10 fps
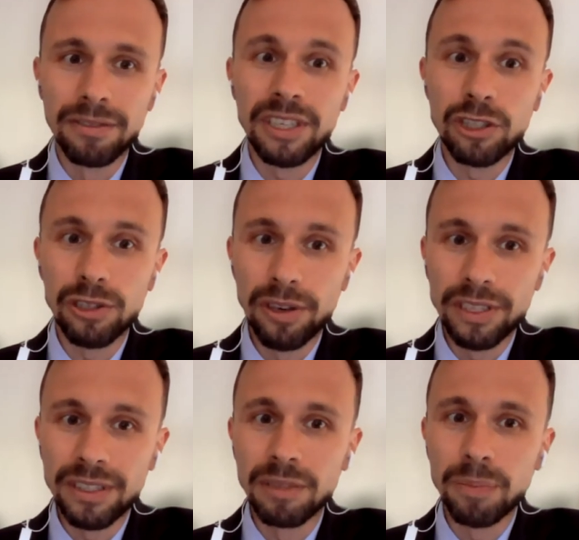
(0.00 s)
French
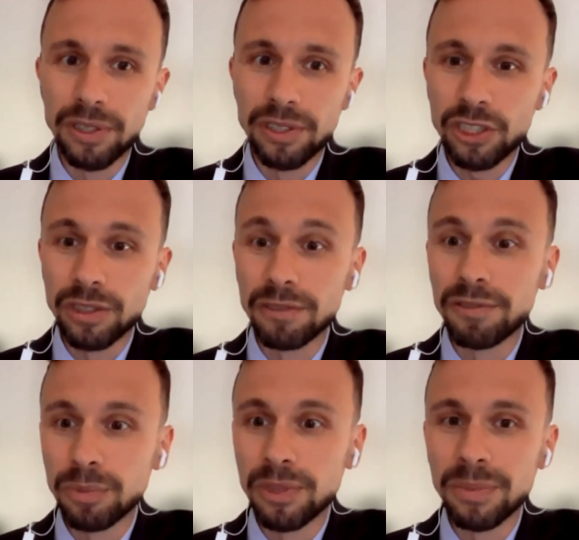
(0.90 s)
lawyer and politician,
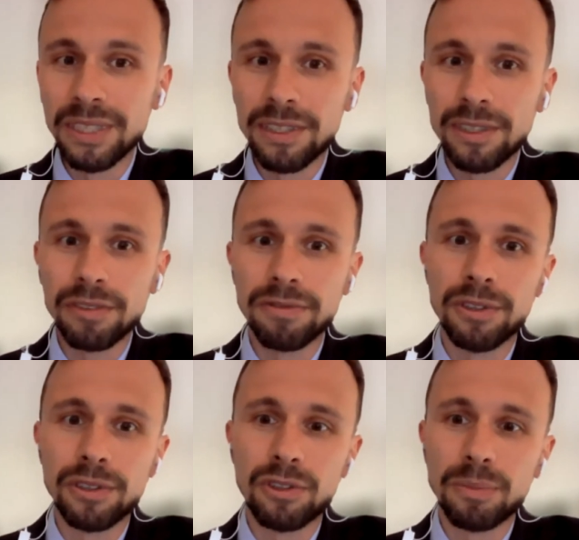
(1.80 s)
former Minister
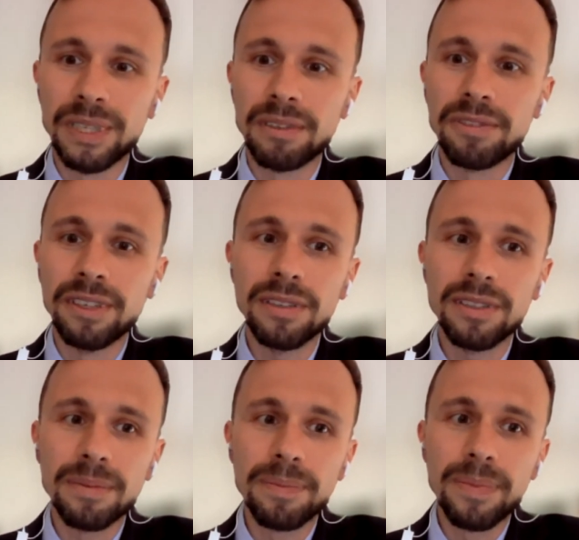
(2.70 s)
for European
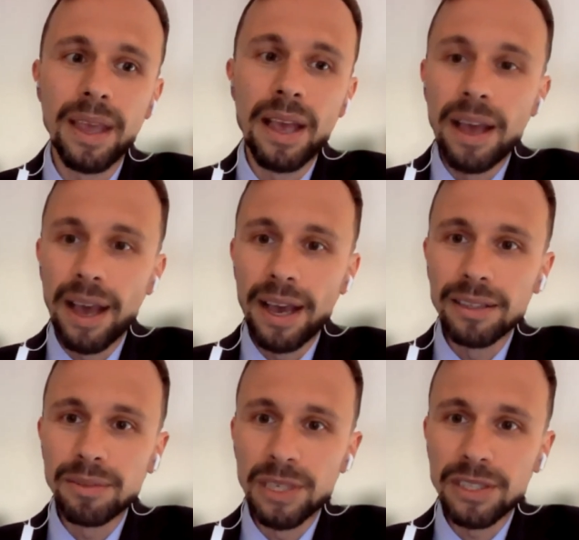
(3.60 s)
Affairs,
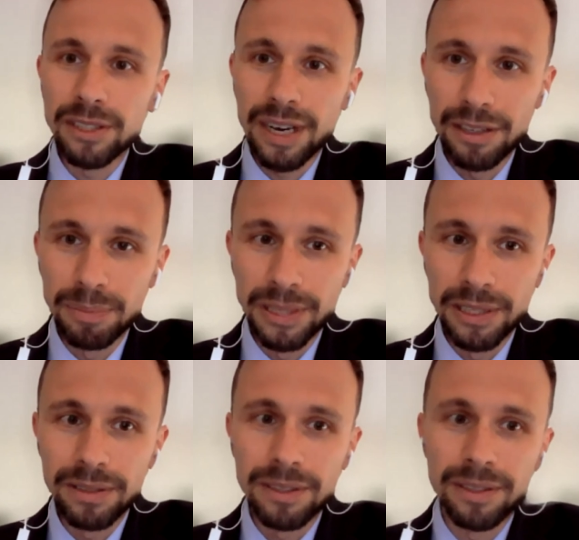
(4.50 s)
and Mr. Carl
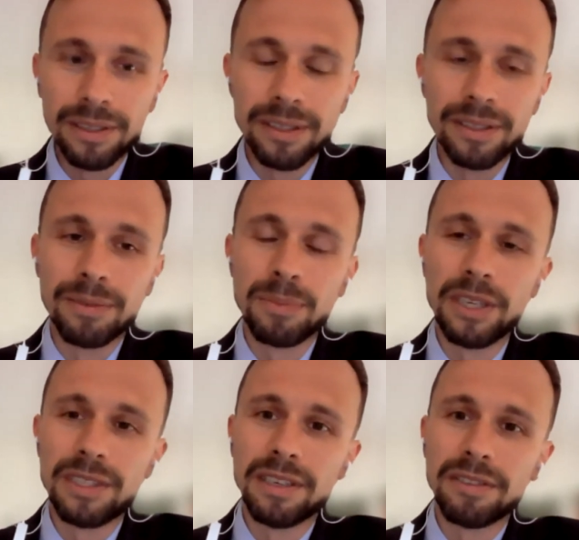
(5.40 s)
Bildt,
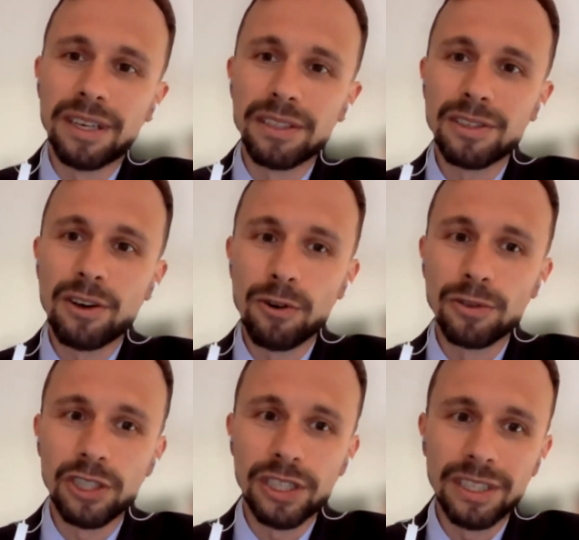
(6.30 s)
ECFR's
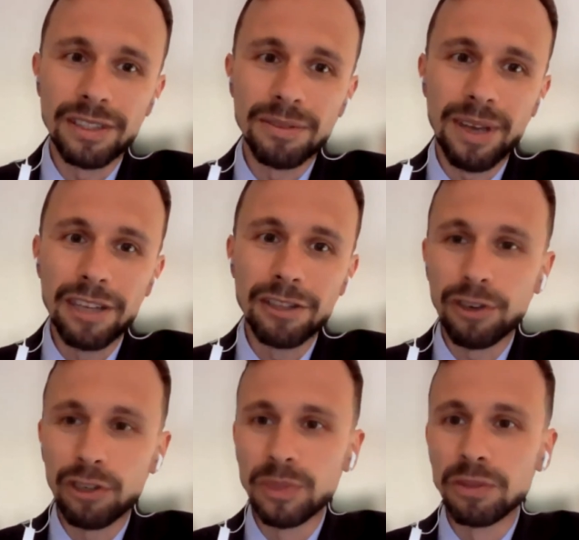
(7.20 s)
co-chair and
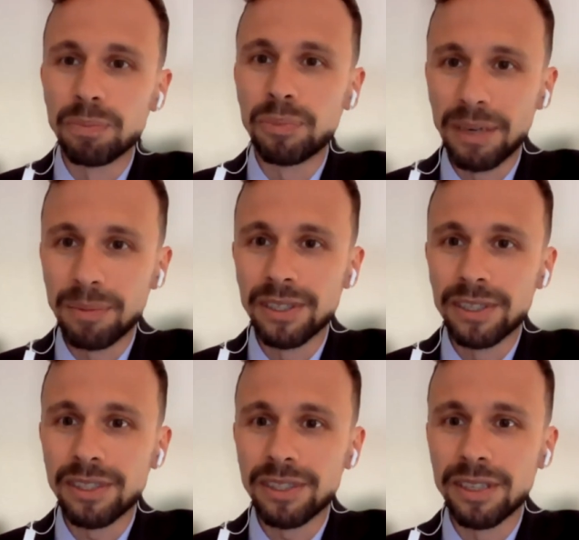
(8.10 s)
former Prime
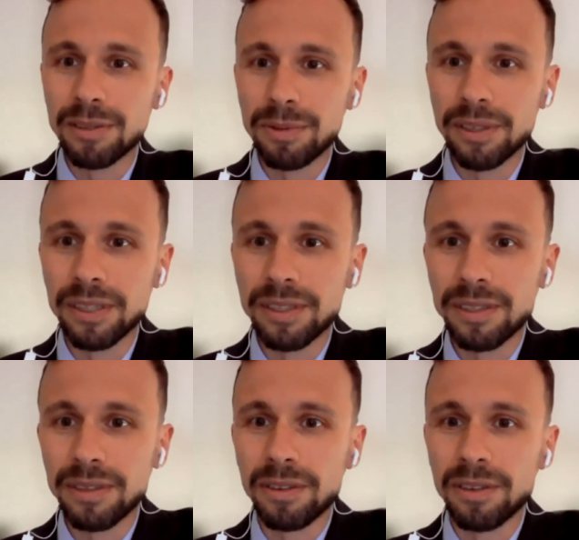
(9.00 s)
Minister, as well
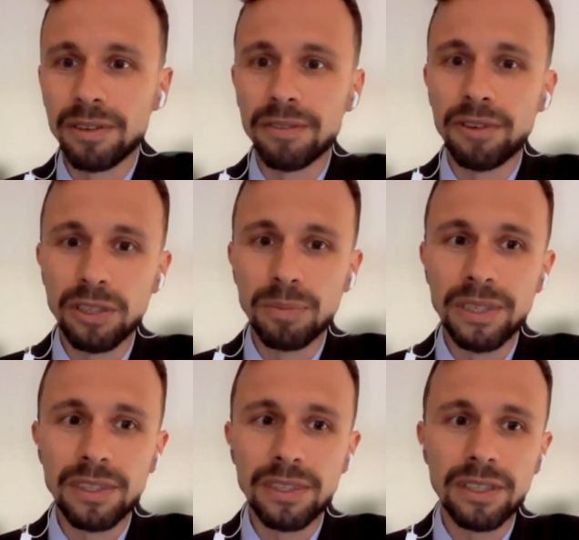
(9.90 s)
as Foreign
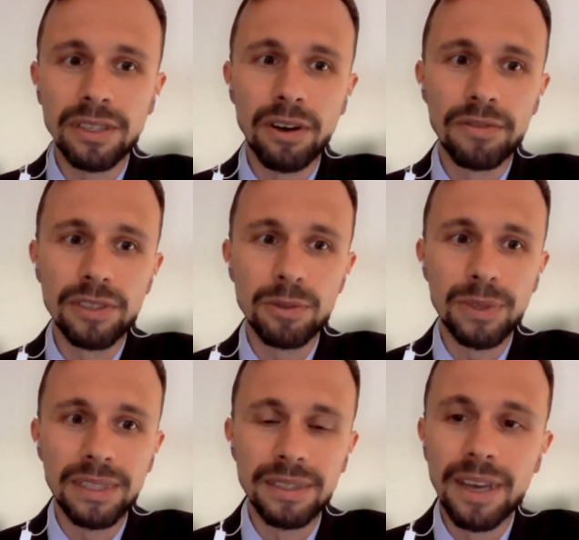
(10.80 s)
Minister of
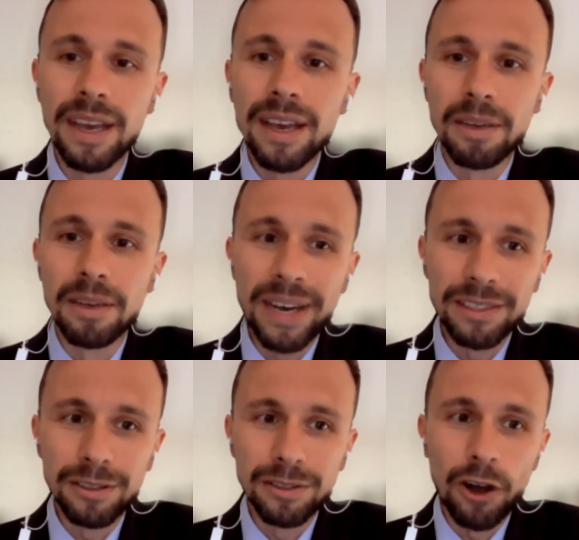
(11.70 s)
Sweden. The
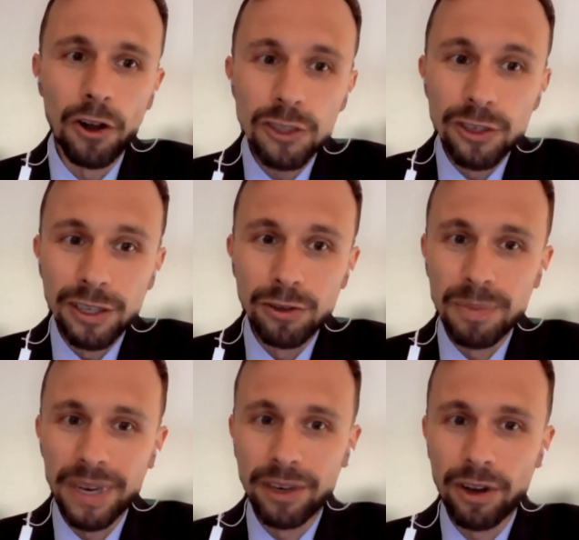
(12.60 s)
panel also
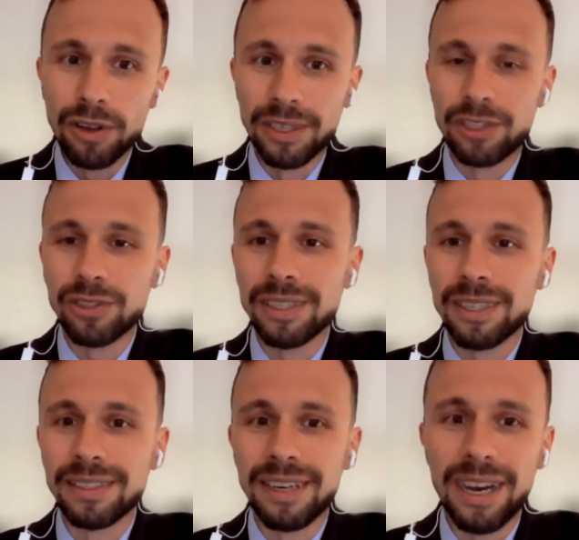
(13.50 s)
includes my colleague,
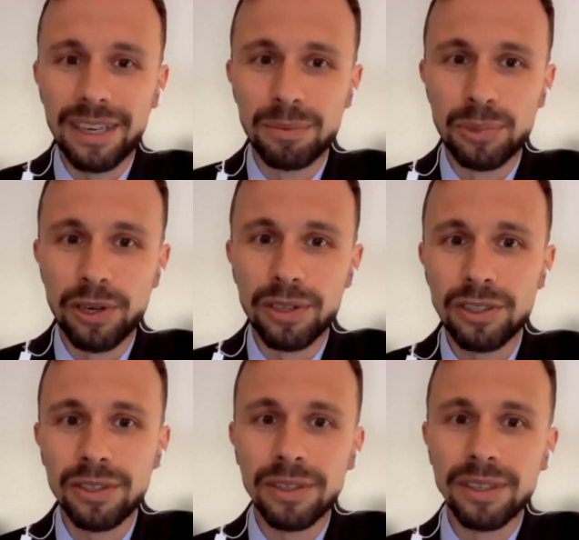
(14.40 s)
Jonathan
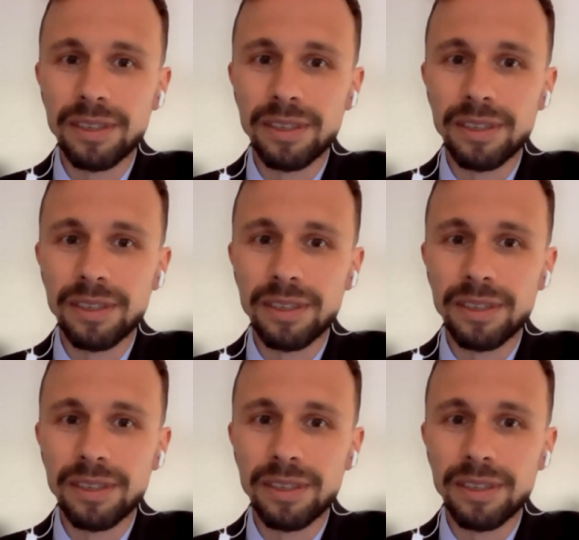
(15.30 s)
Hackenbroich,